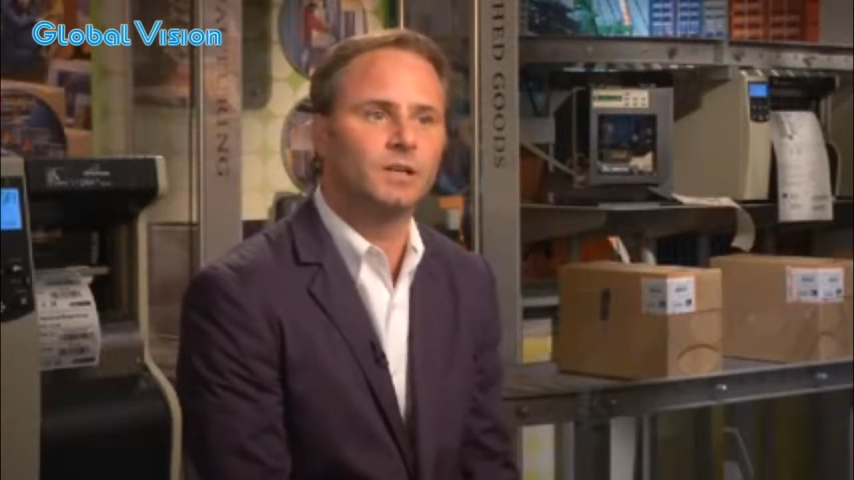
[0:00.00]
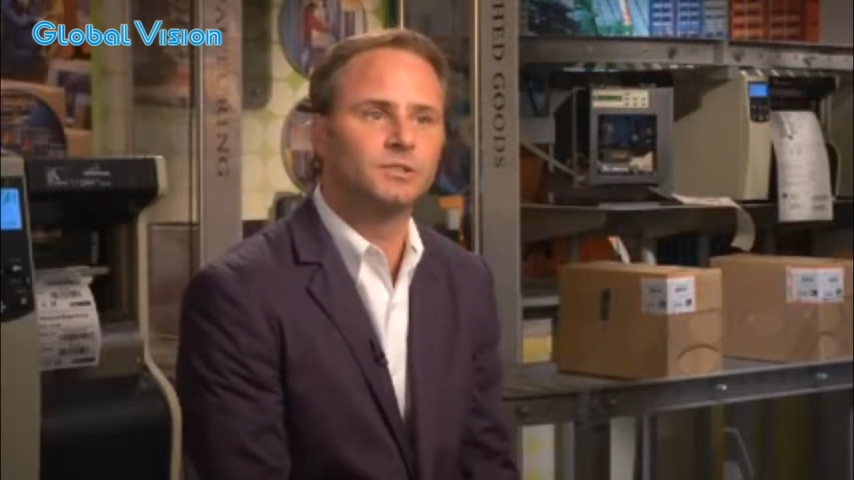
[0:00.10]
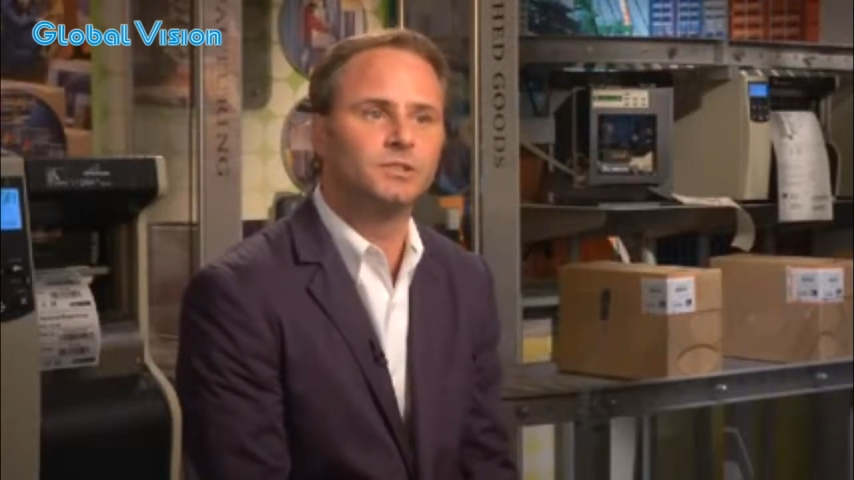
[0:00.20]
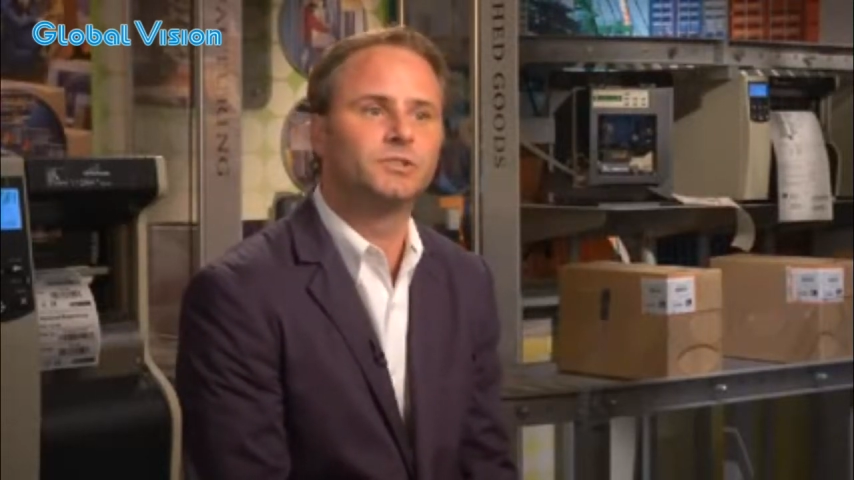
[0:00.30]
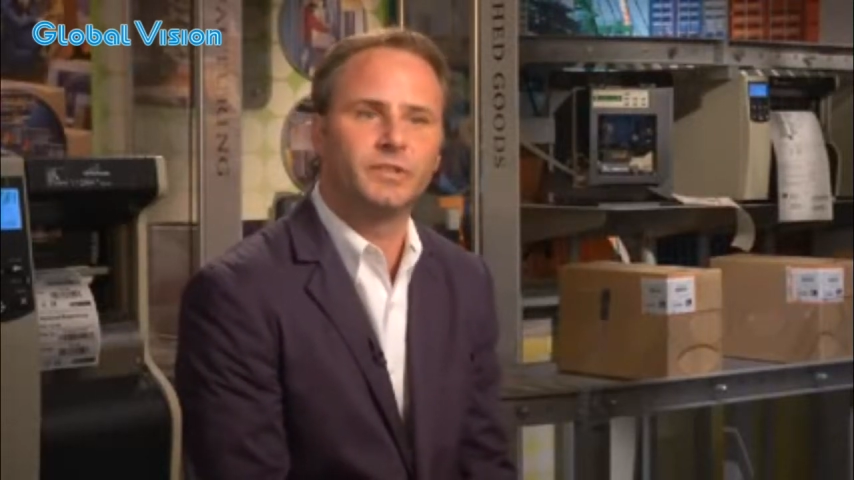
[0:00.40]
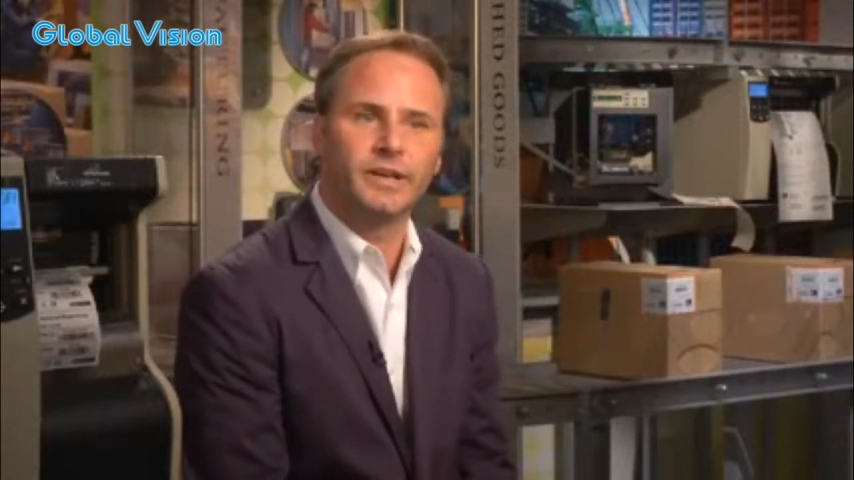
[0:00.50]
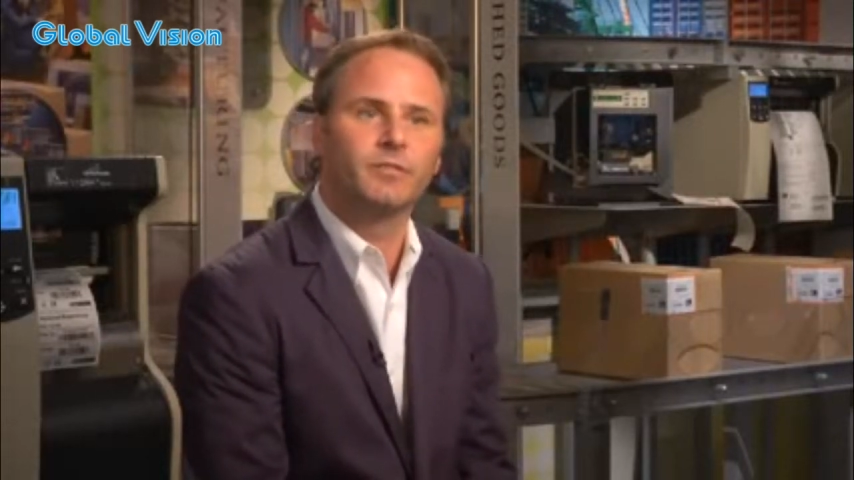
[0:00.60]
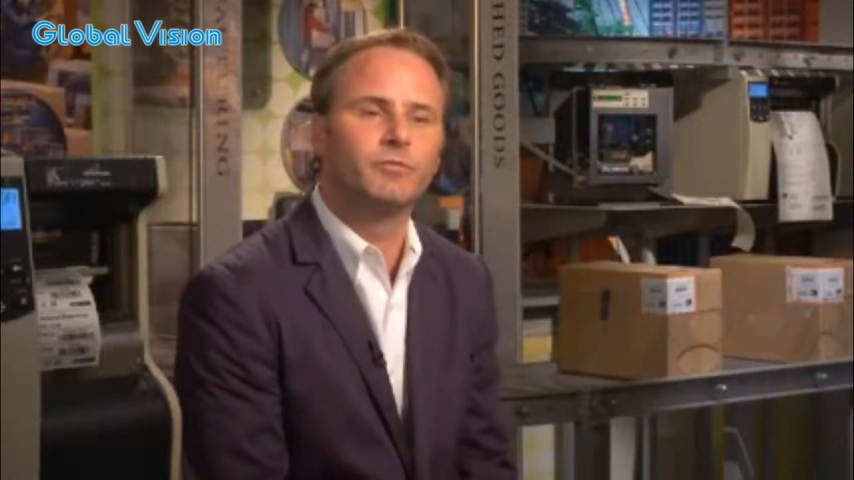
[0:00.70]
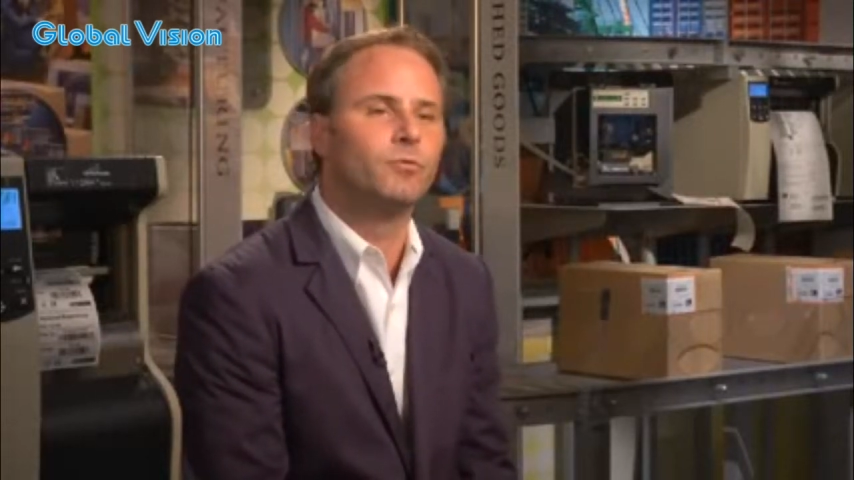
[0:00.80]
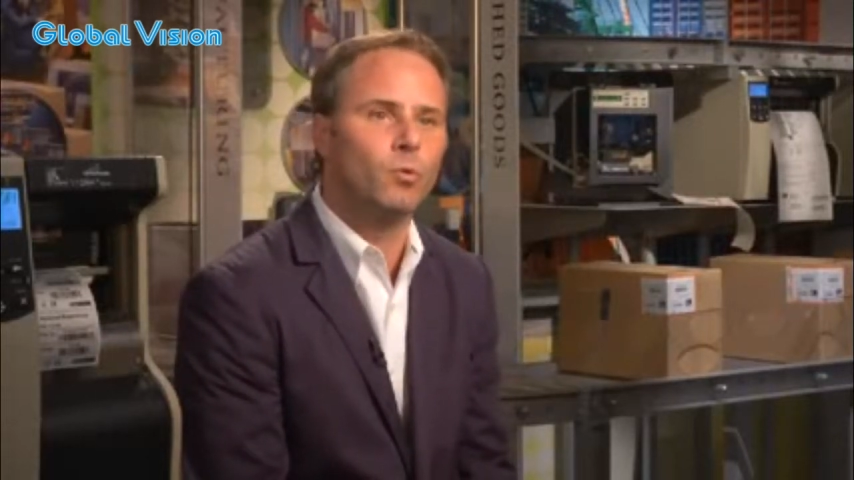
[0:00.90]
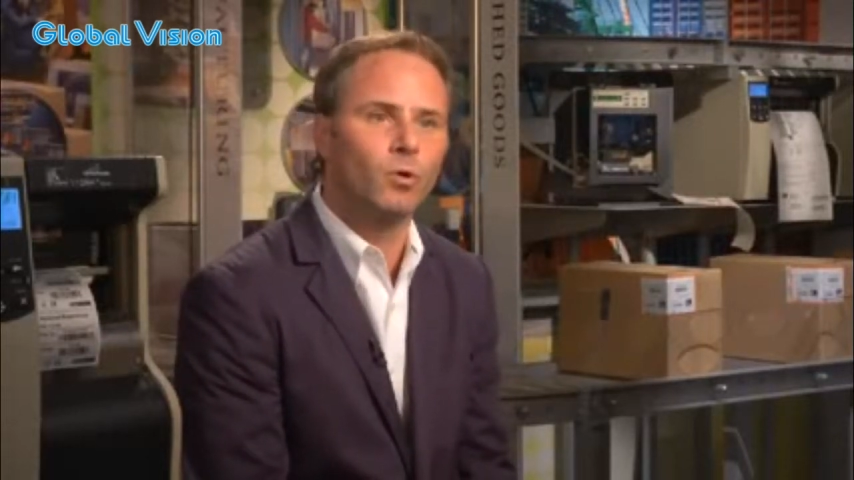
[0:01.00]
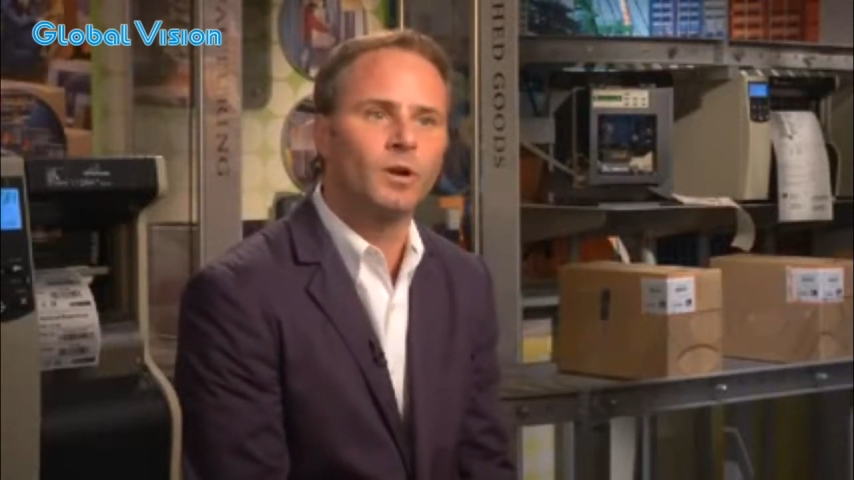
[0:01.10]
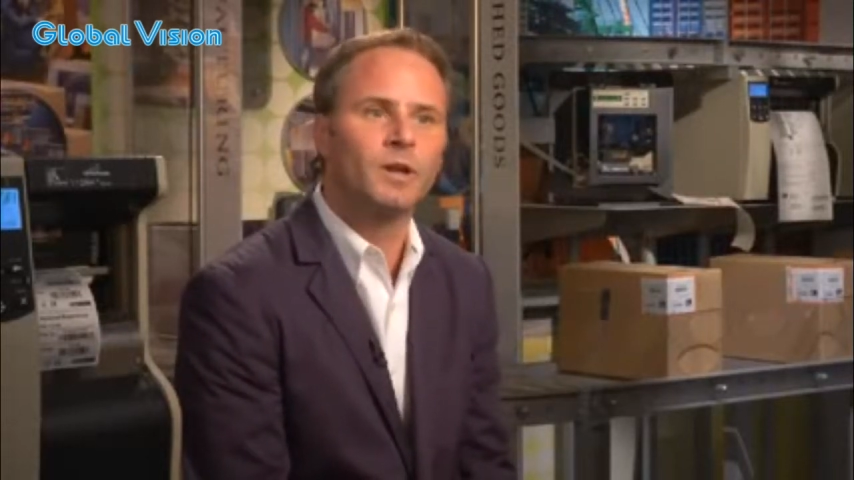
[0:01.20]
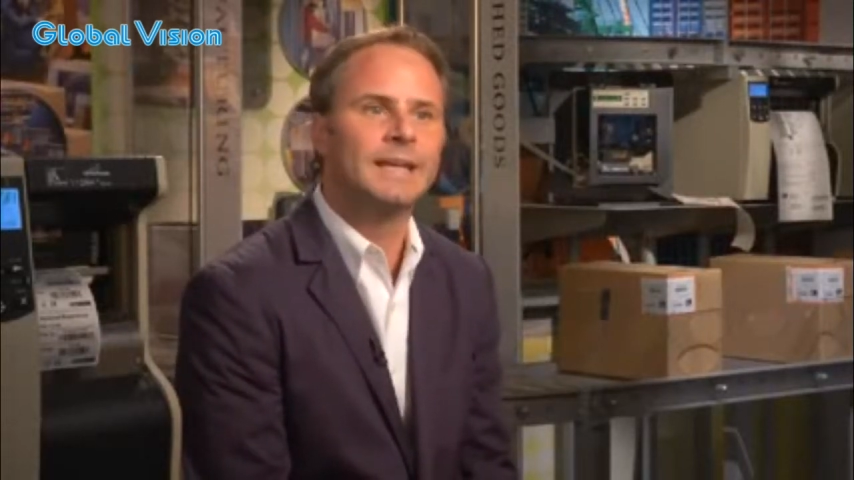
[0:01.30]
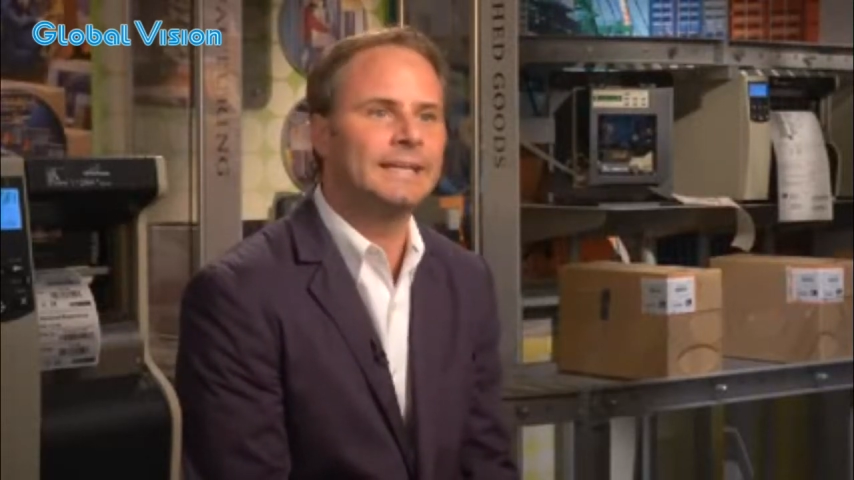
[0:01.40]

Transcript: It's just there for